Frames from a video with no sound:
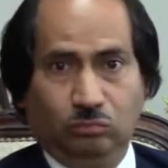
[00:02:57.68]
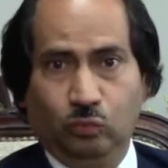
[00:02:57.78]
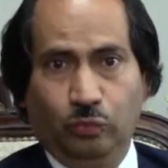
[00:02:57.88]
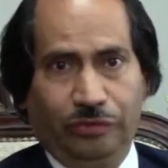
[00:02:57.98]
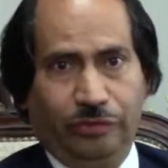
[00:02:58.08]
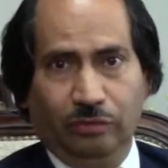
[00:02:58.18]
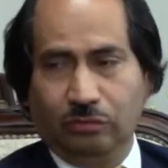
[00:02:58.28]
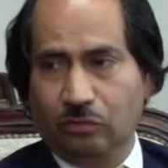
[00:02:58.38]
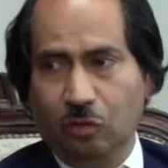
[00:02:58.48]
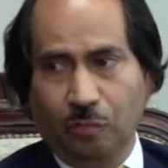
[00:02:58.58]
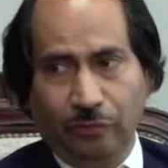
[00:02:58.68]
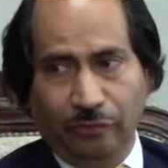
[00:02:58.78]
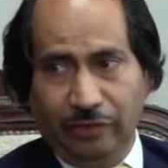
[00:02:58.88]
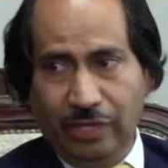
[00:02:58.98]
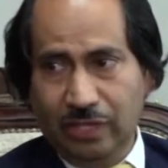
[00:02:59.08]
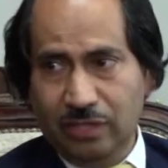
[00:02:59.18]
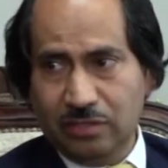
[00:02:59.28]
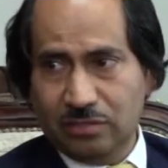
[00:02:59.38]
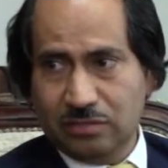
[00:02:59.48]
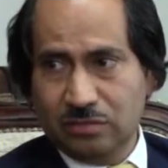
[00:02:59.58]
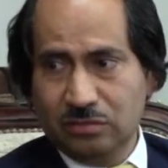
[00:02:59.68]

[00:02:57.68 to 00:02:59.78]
Within a couple of days.